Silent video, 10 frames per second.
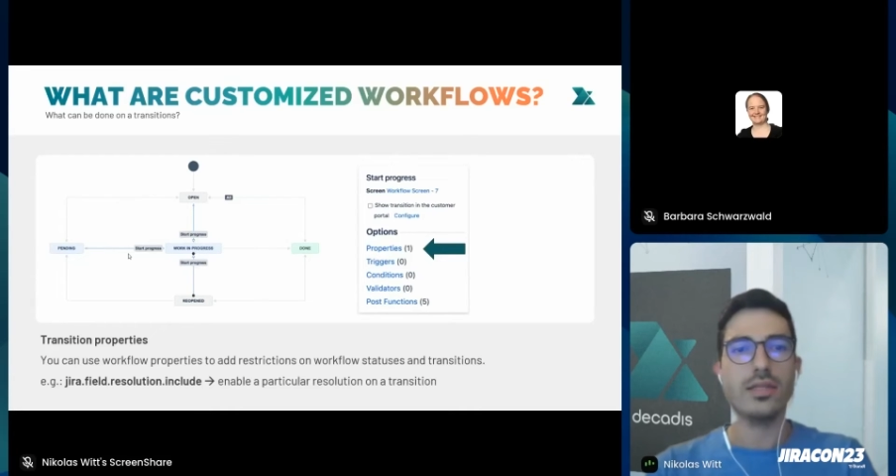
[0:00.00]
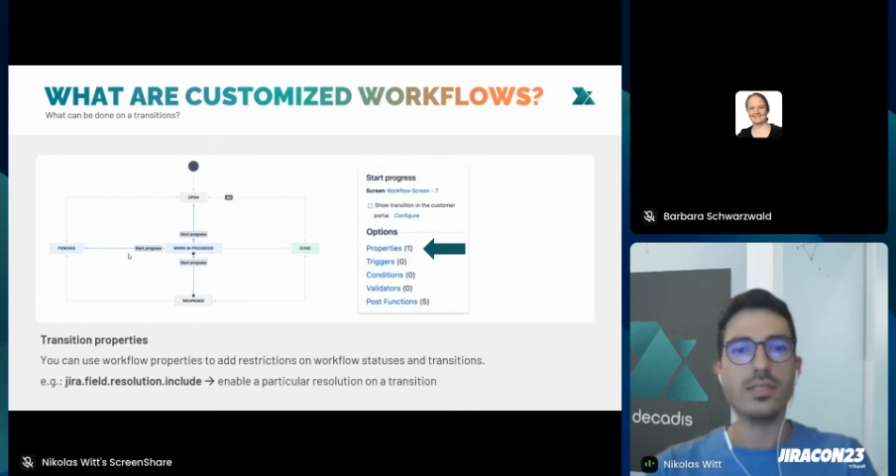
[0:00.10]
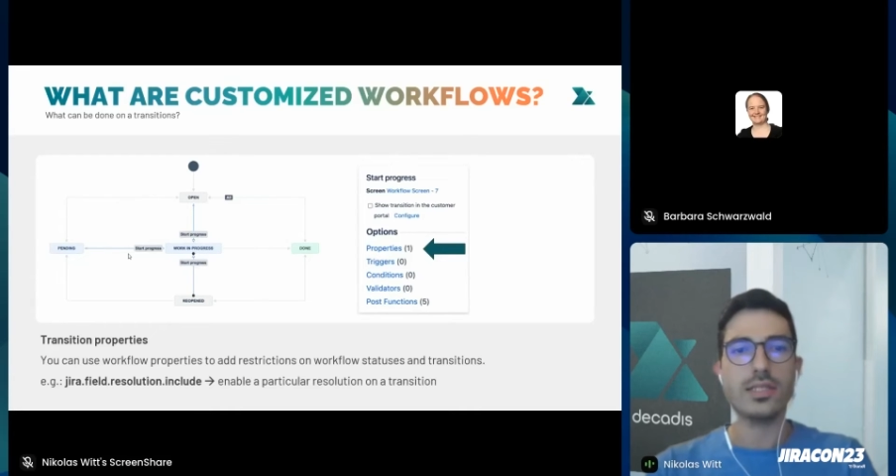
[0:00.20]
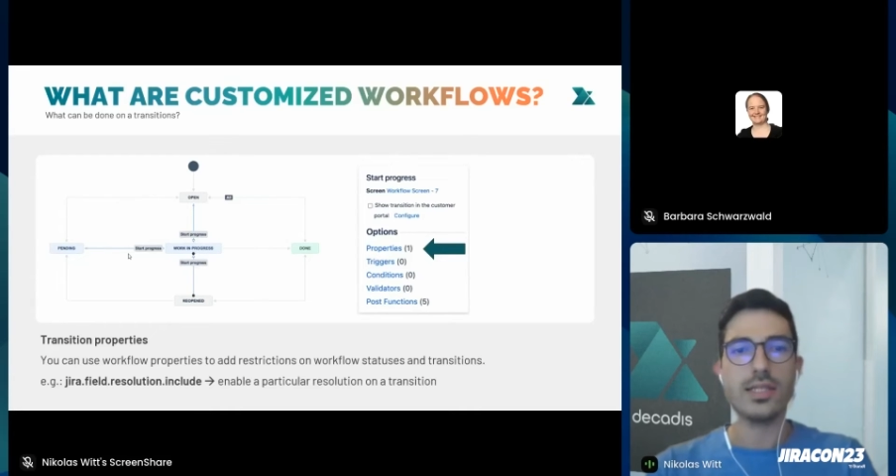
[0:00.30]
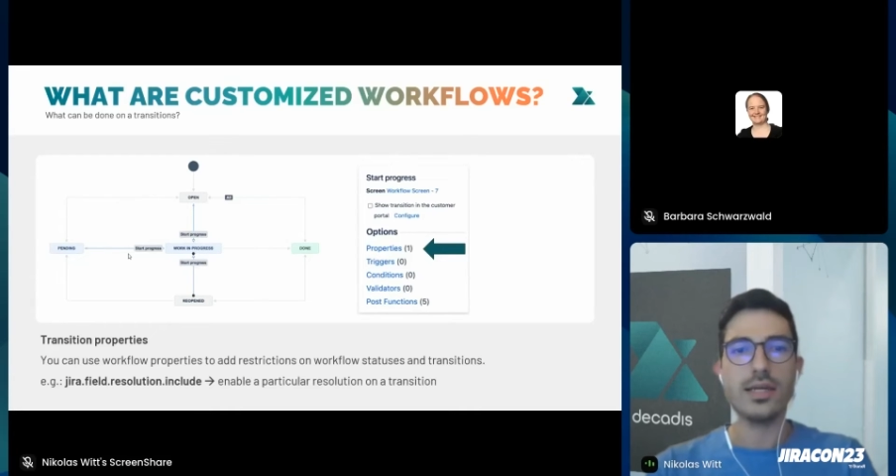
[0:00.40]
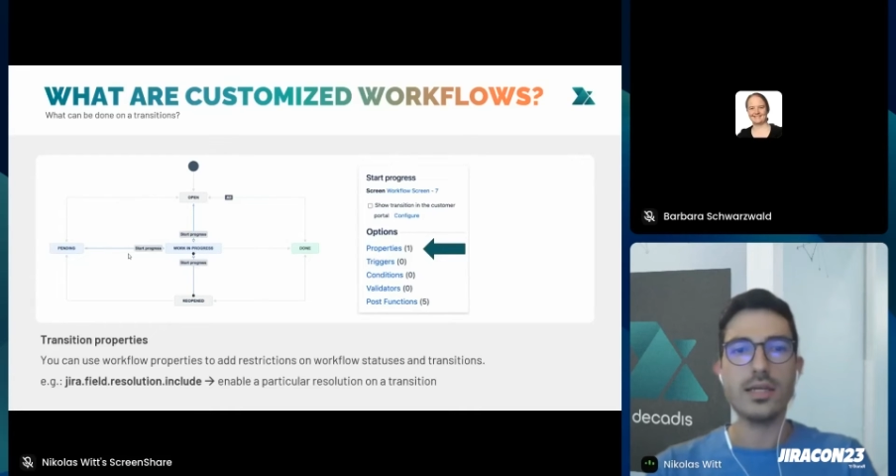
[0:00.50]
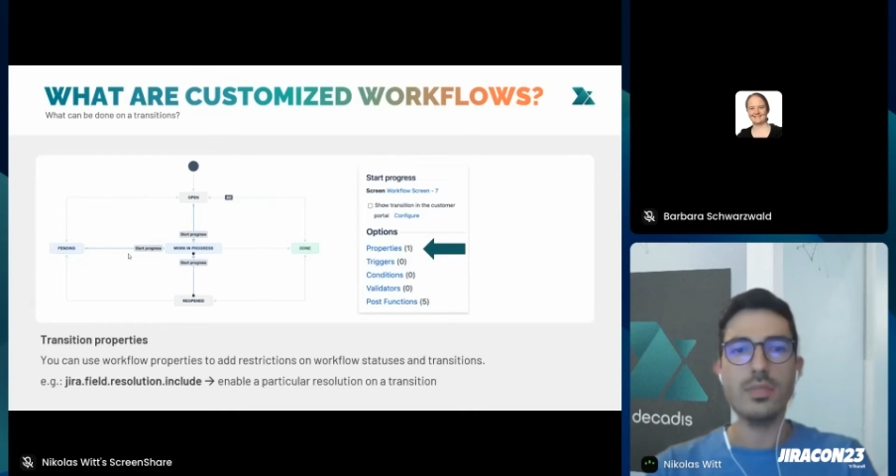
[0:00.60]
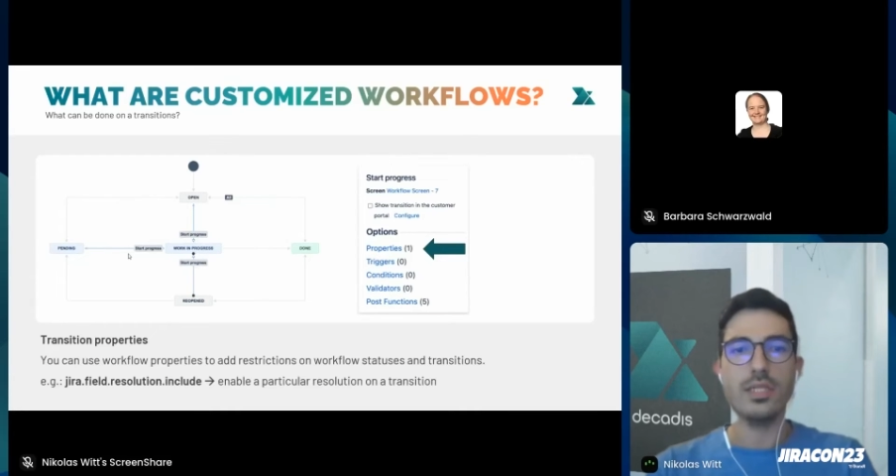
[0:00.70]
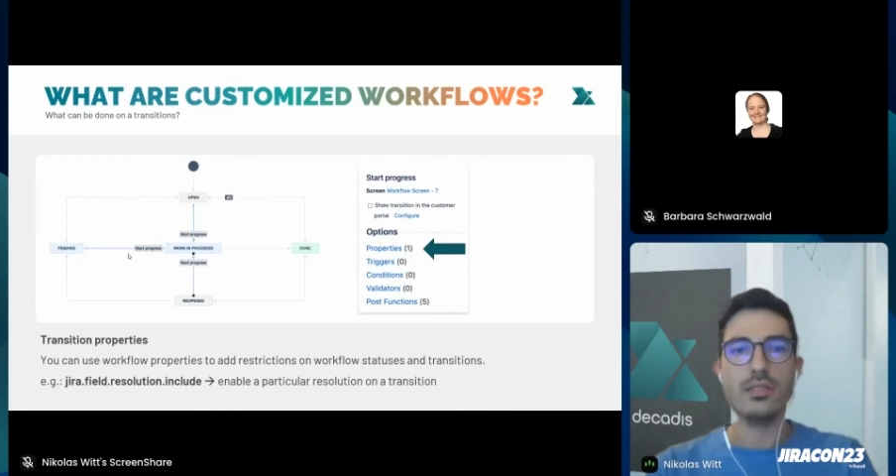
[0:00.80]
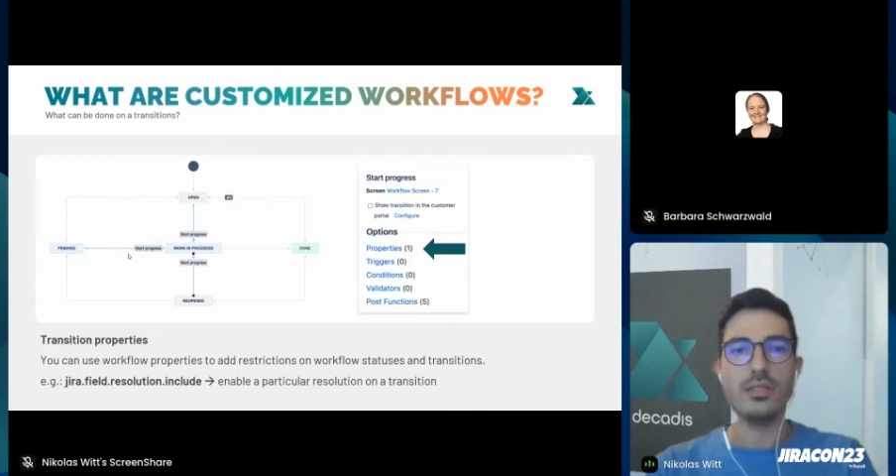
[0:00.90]
This is
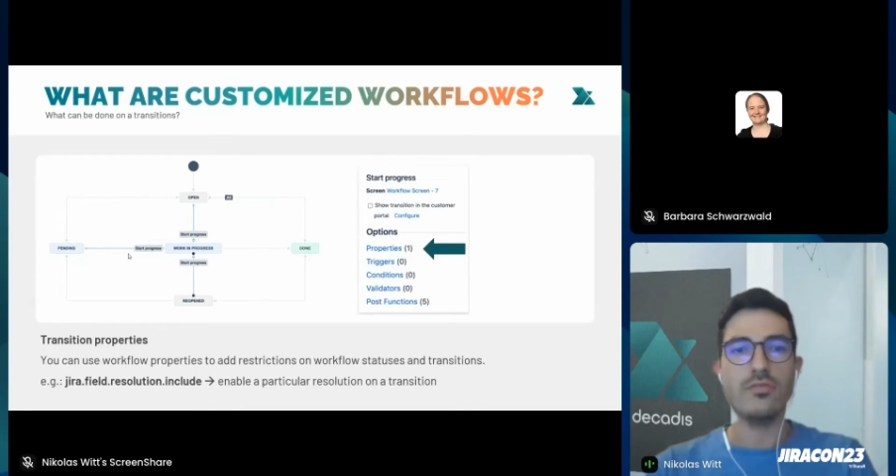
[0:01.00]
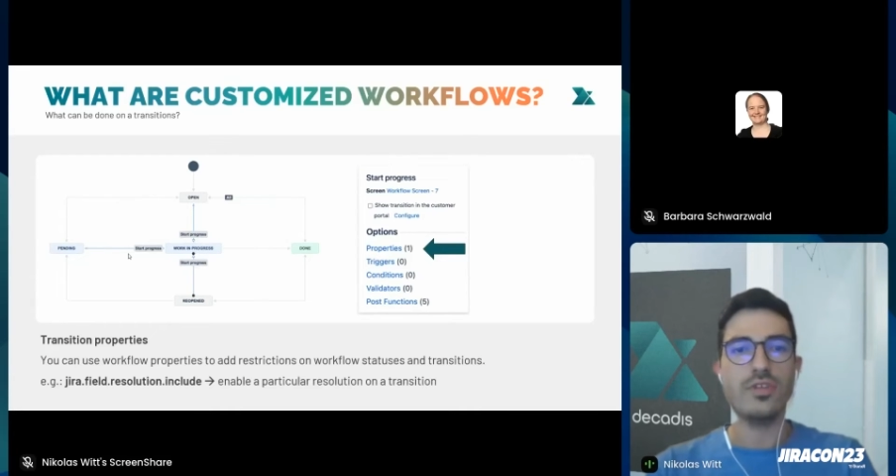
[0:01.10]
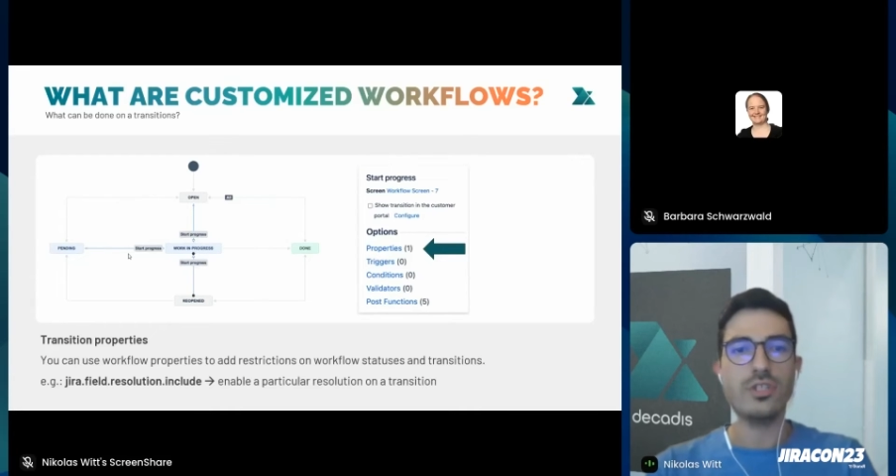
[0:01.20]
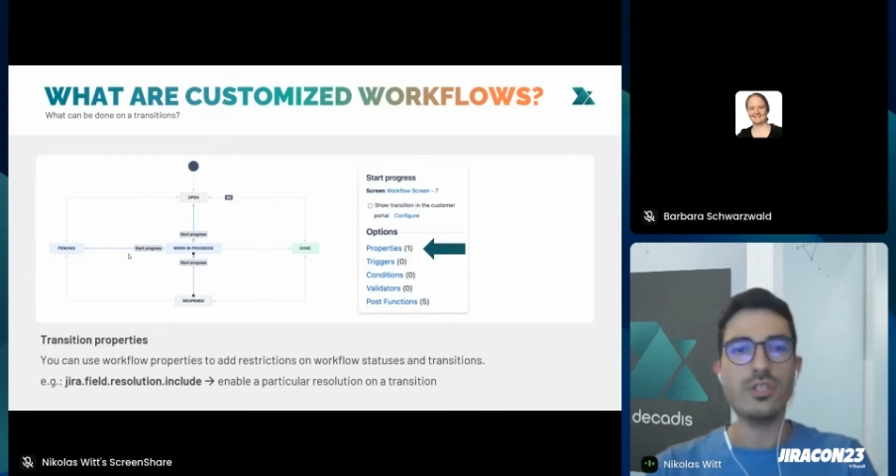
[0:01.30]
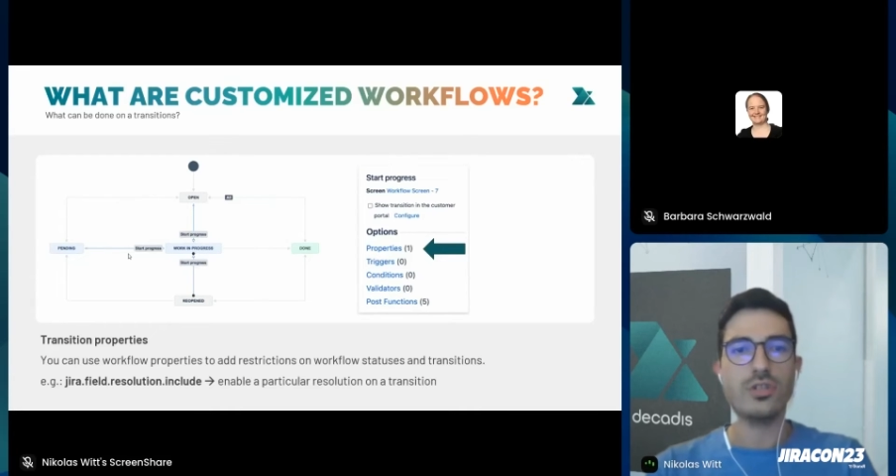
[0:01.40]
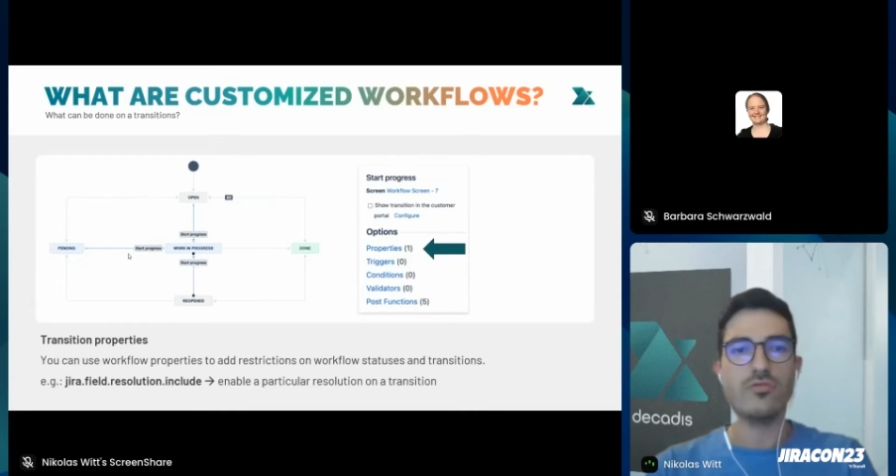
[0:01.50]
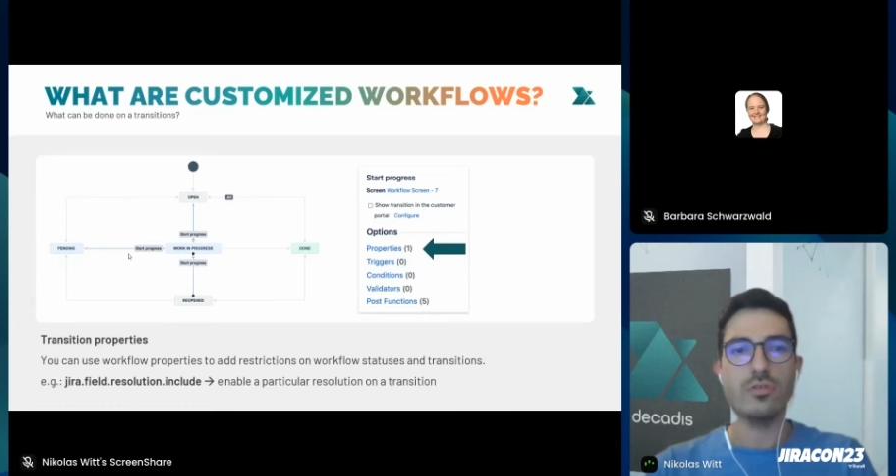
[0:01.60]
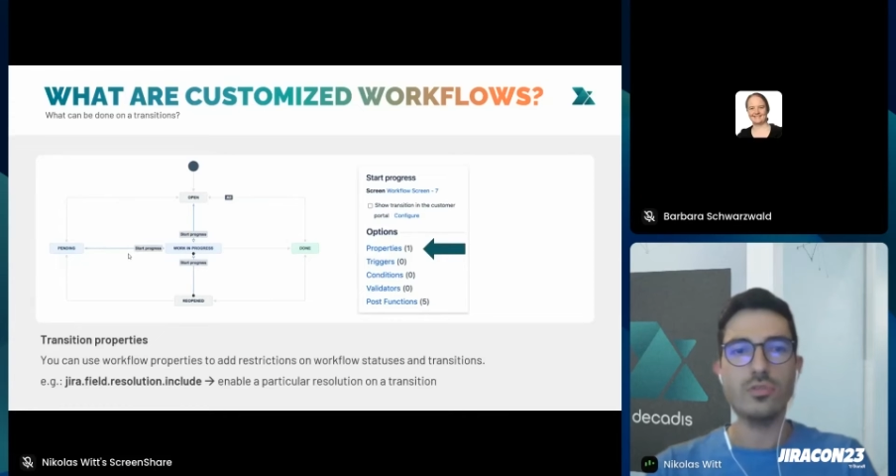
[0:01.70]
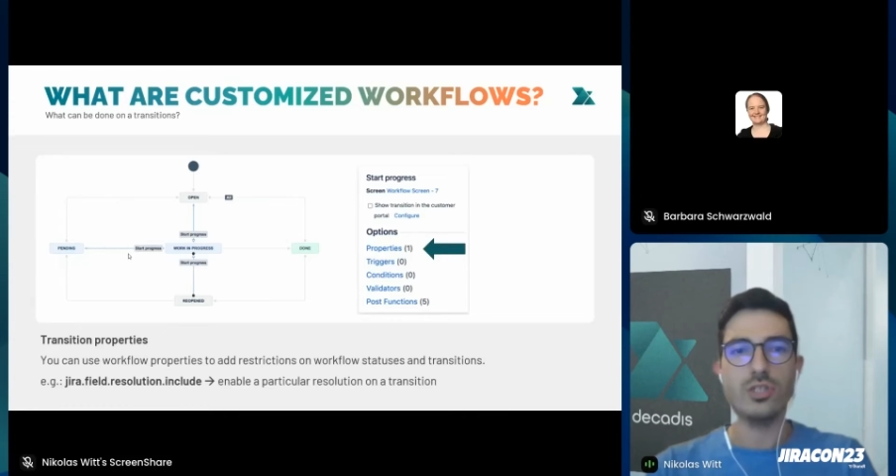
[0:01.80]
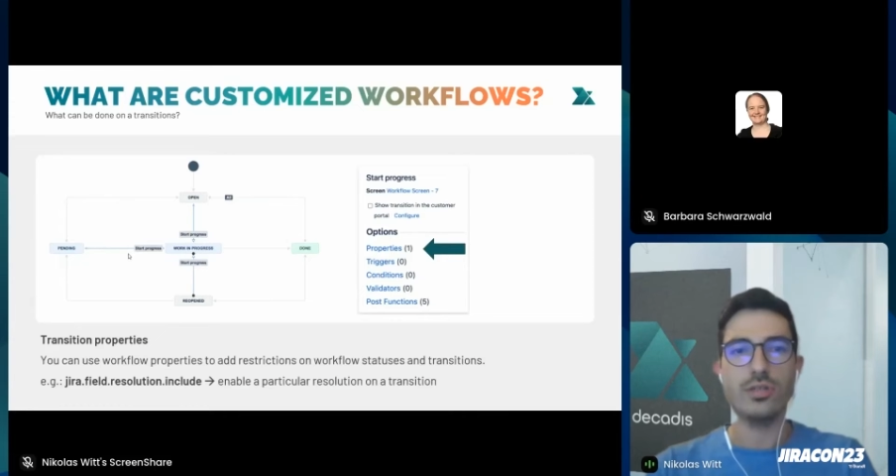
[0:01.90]
like a built-in feature
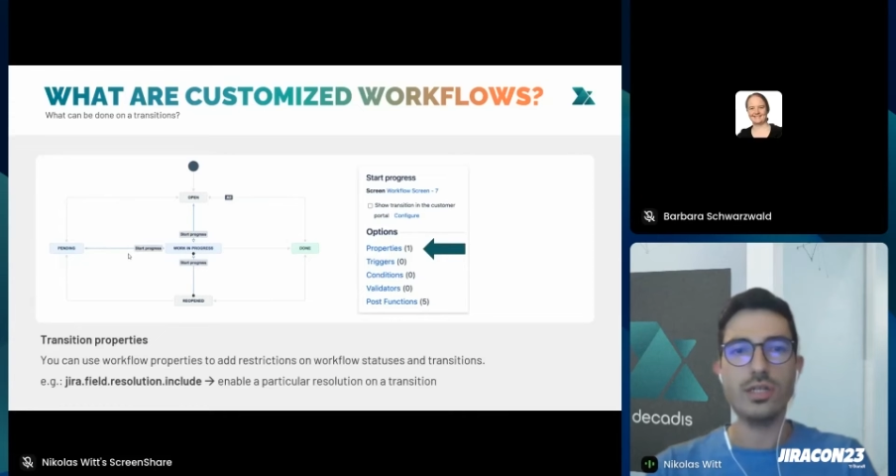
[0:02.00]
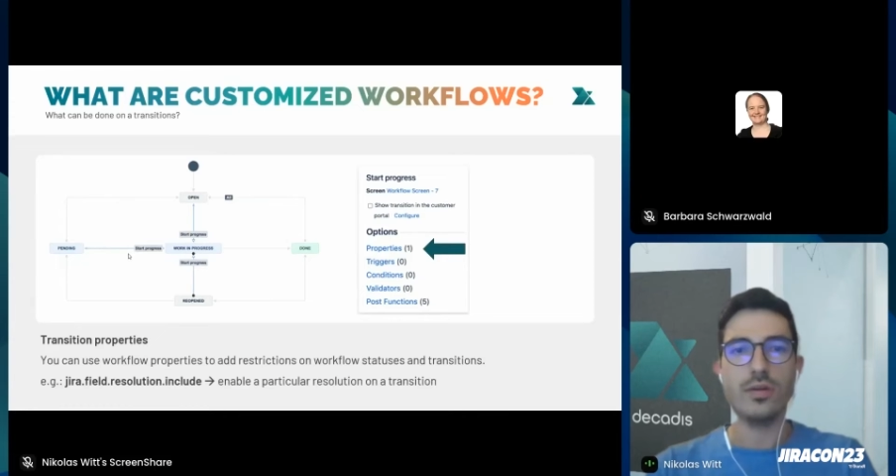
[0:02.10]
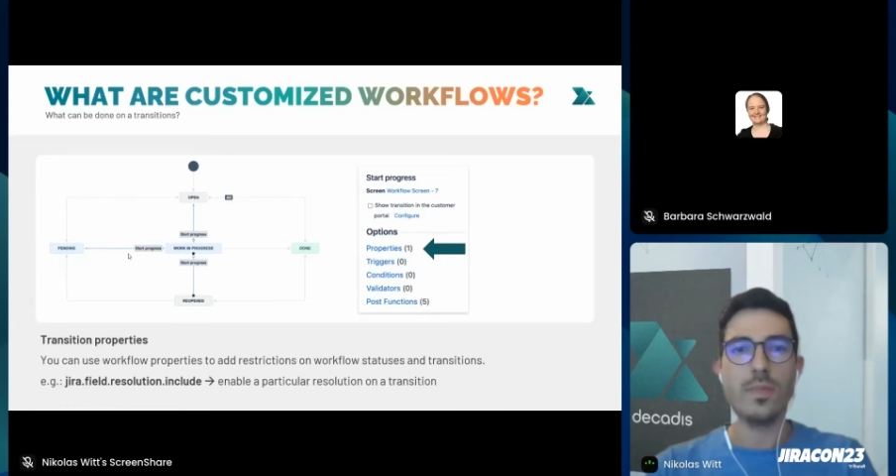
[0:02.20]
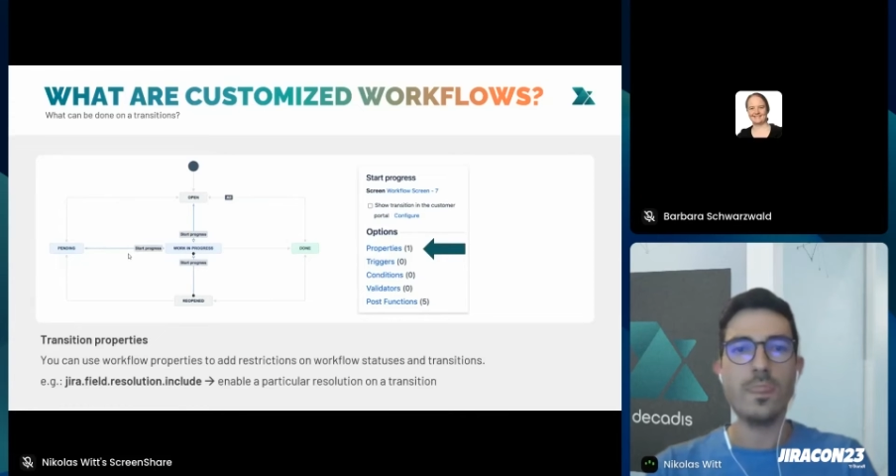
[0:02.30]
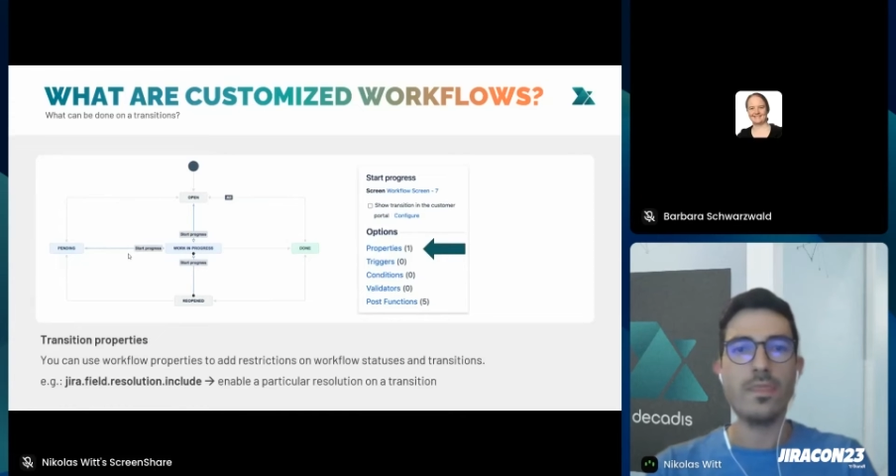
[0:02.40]
from Jira